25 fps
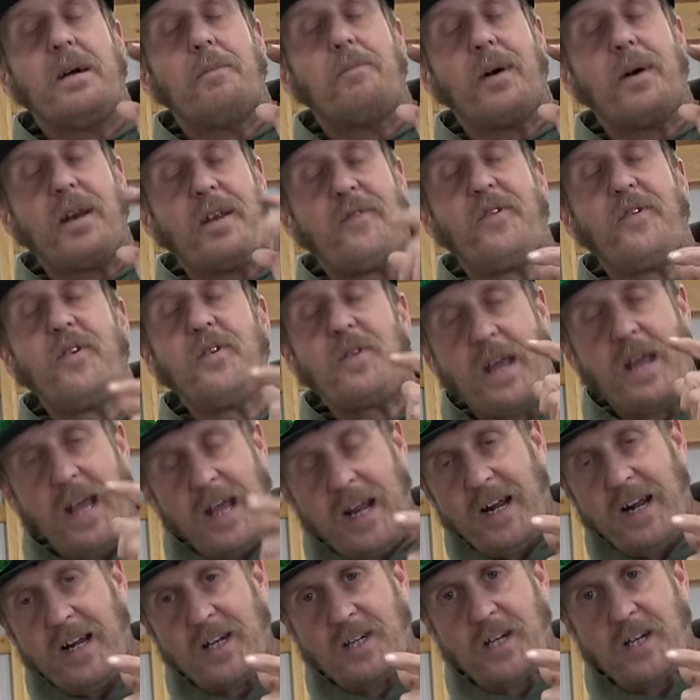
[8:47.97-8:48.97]
But if you
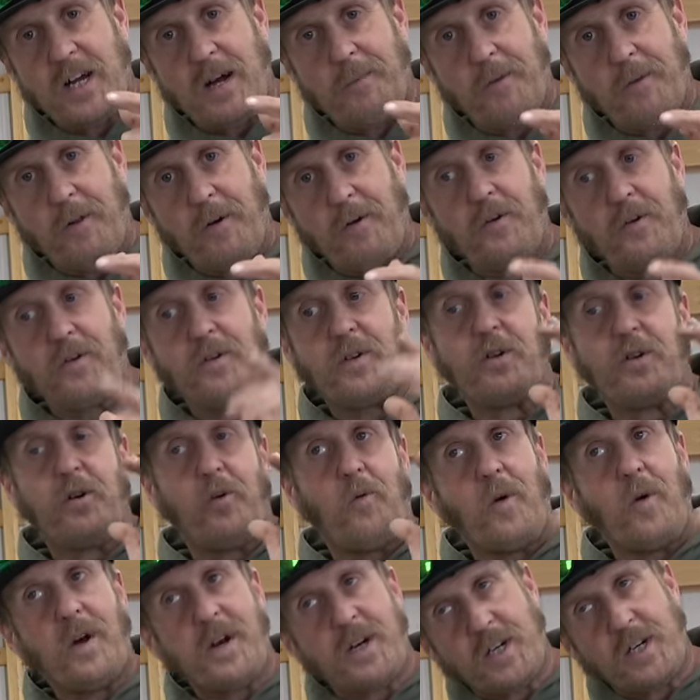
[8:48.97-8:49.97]
cannot shop local, you don't
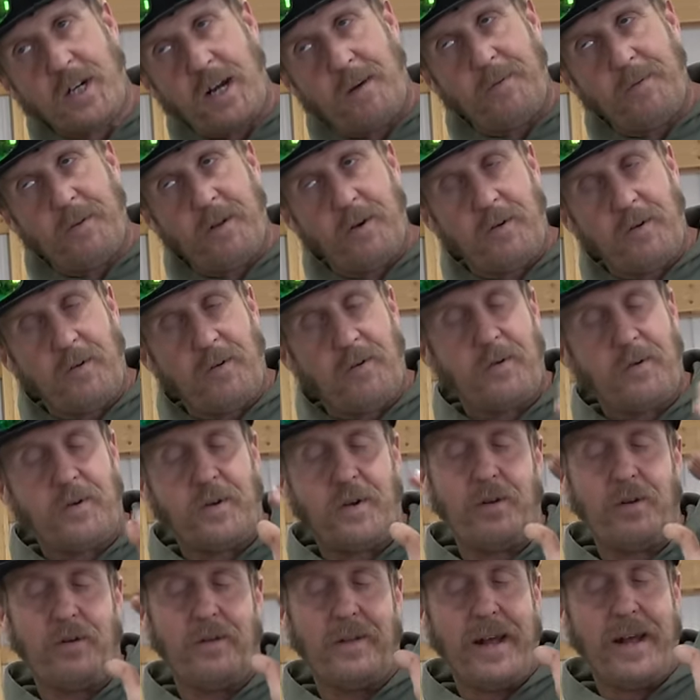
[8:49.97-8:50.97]
want to shop local, or
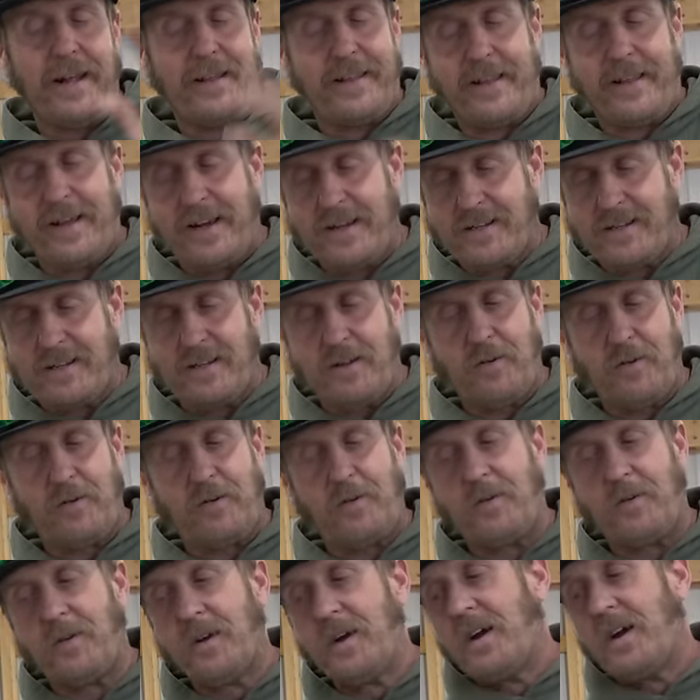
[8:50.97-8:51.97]
you don't like the guys
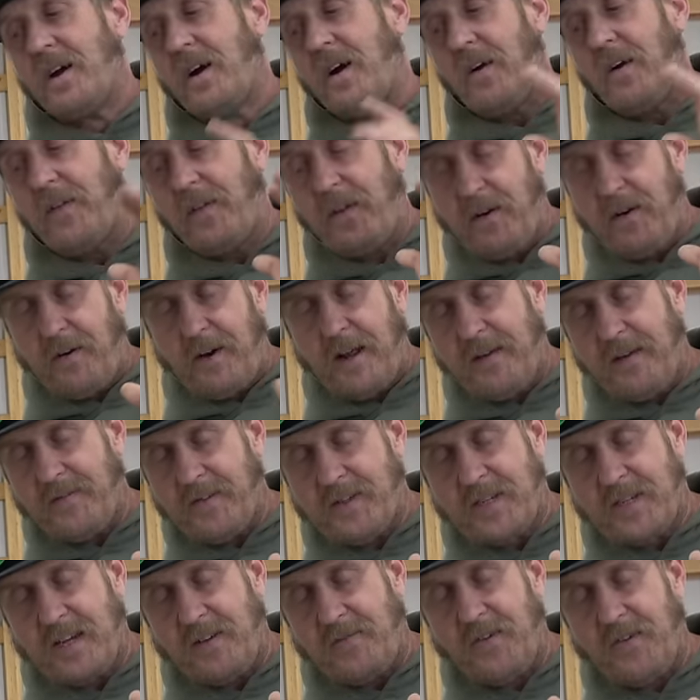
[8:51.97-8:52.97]
local, or they don't have the
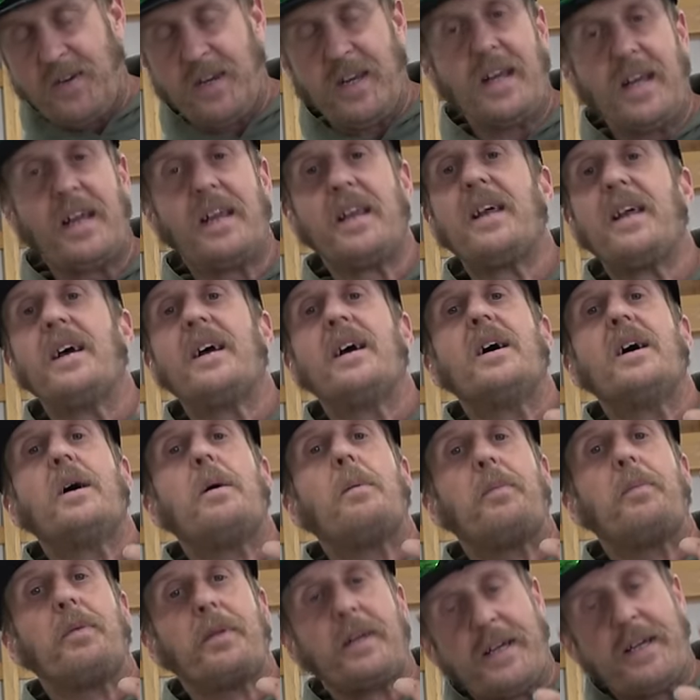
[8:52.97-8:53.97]
stuff you need,
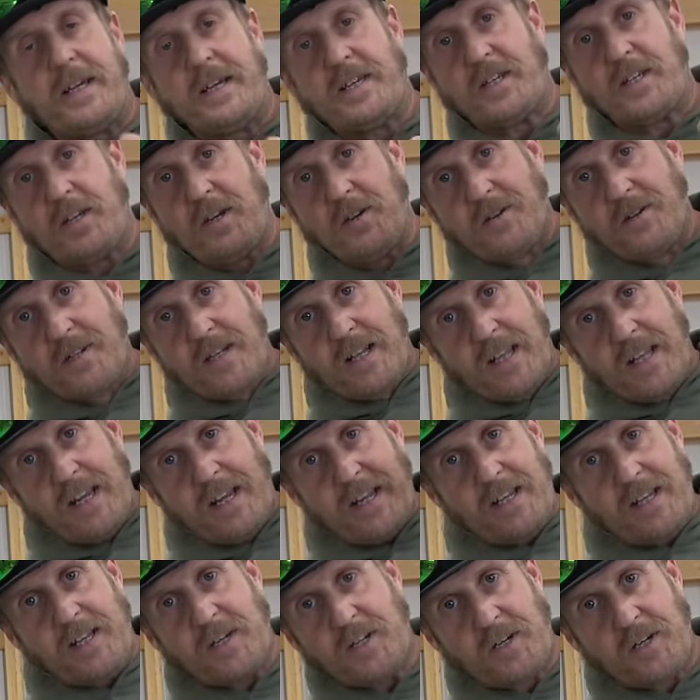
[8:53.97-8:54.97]
please use the link
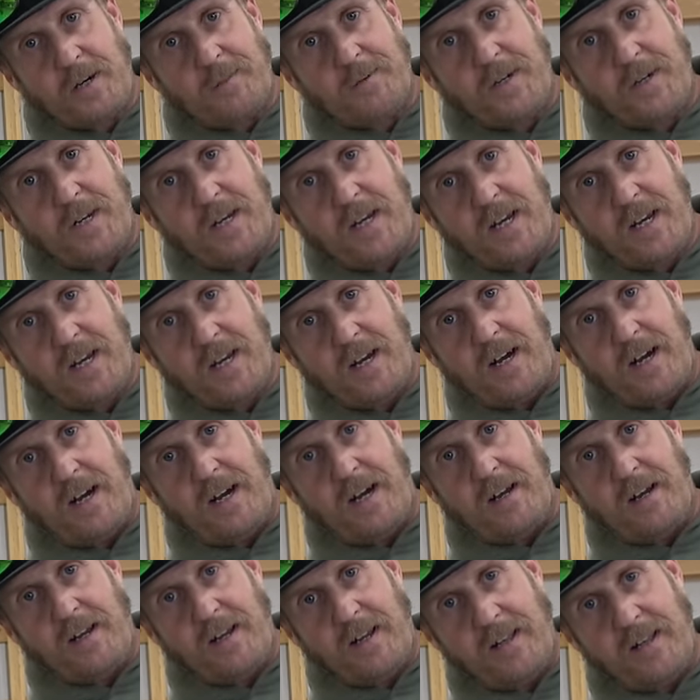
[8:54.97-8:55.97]
in the description
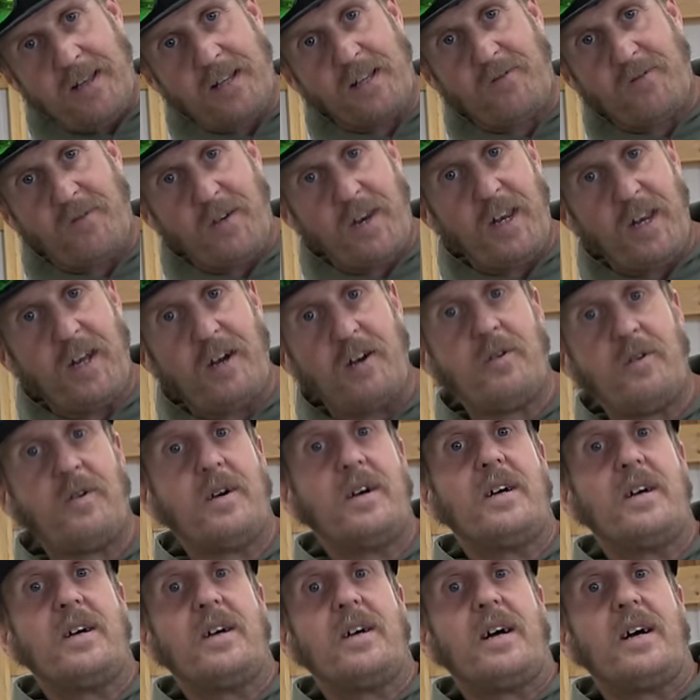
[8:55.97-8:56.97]
uh, in this video
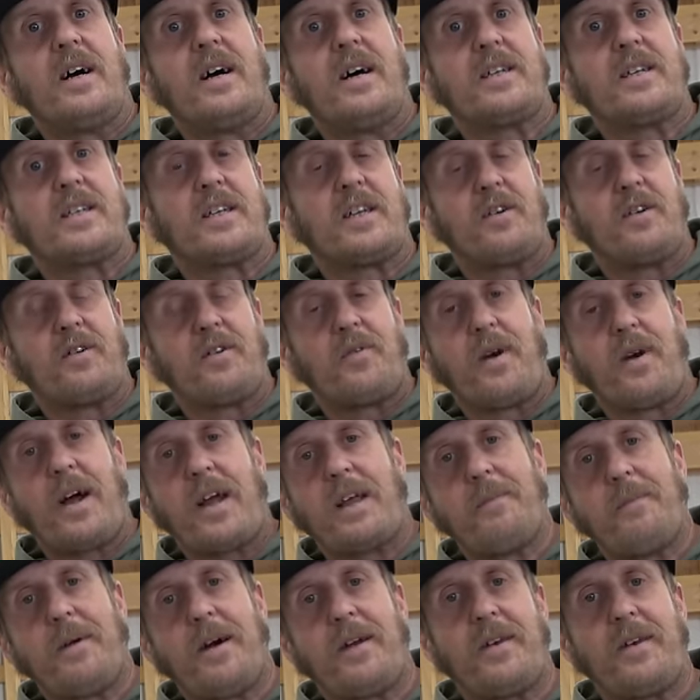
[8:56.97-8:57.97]
uh, to go to
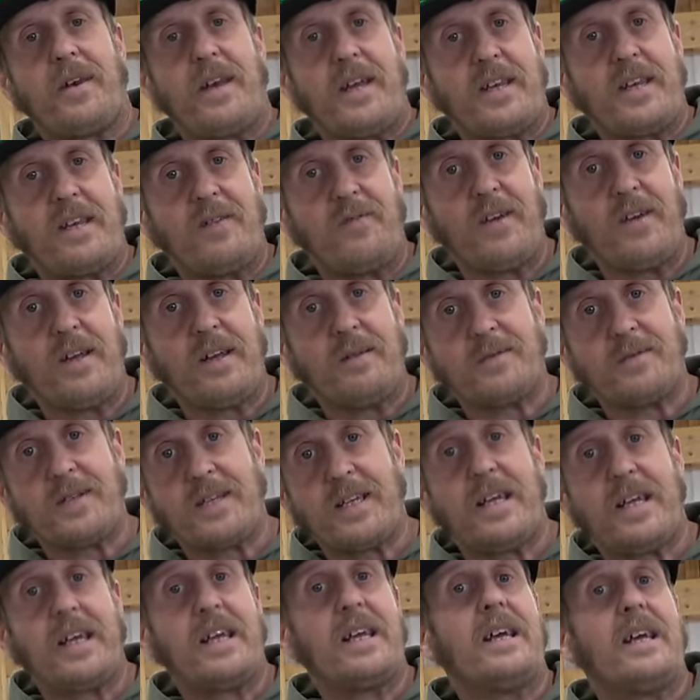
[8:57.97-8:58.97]
Rocky Mountain A T V M
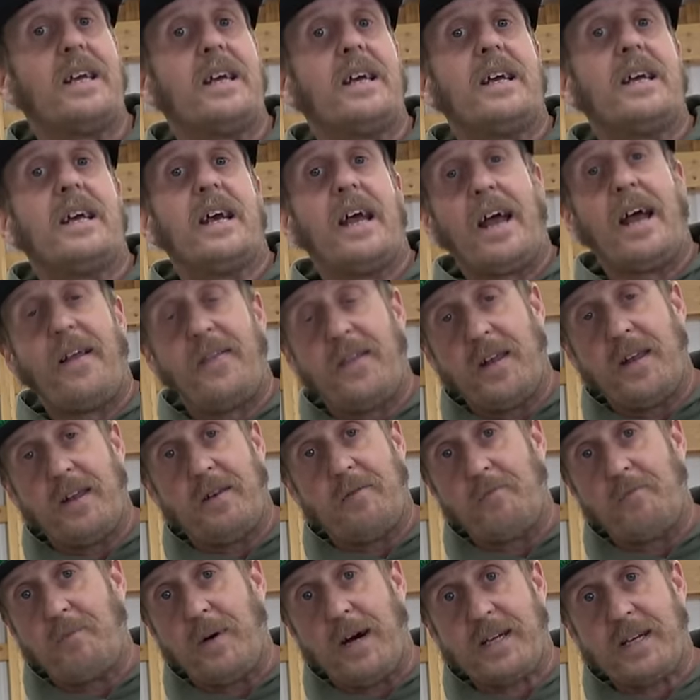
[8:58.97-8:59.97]
C and
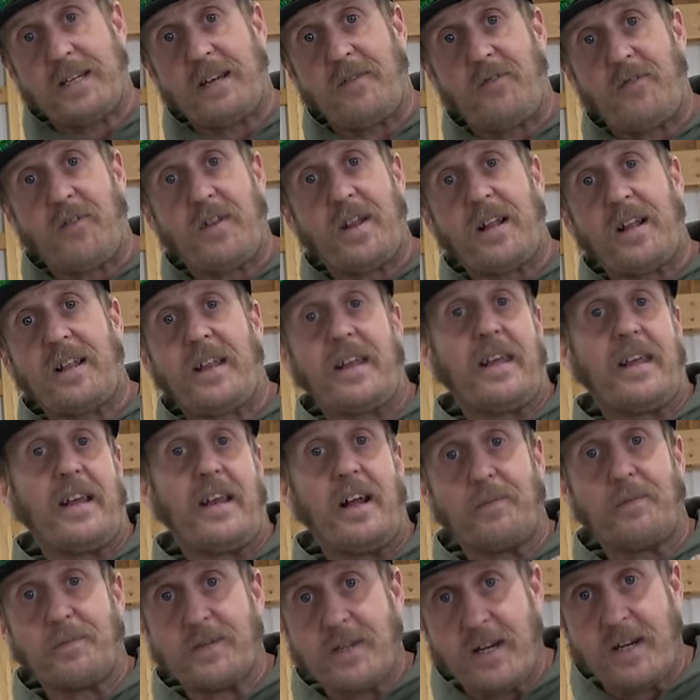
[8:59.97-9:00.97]
then buy stuff through that link. It
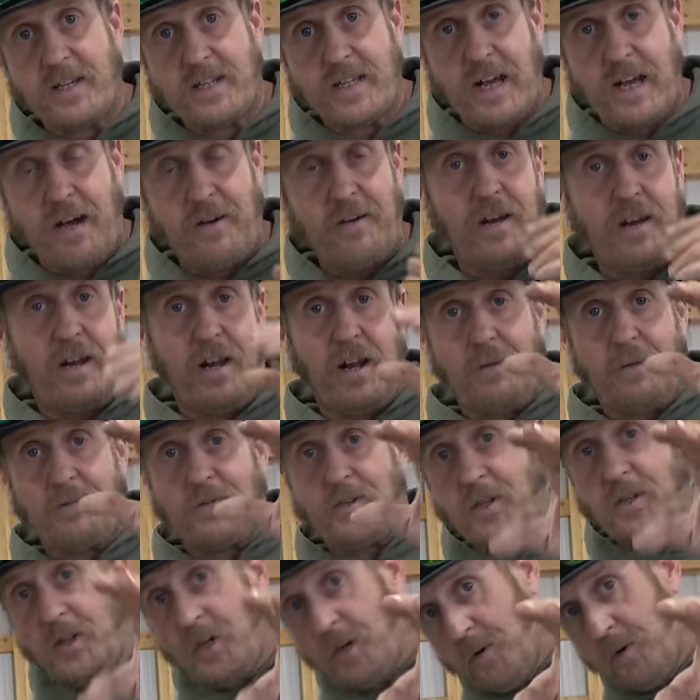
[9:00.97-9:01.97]
helps us out. It
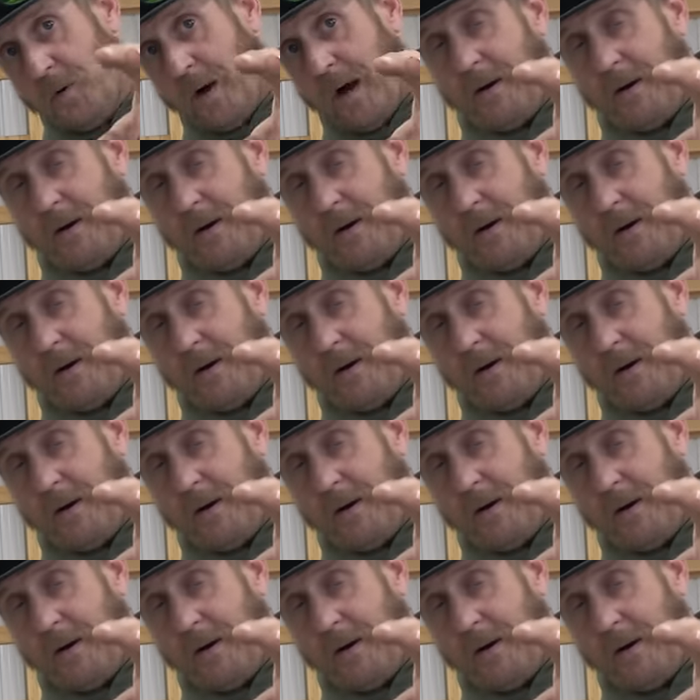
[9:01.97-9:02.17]
helps you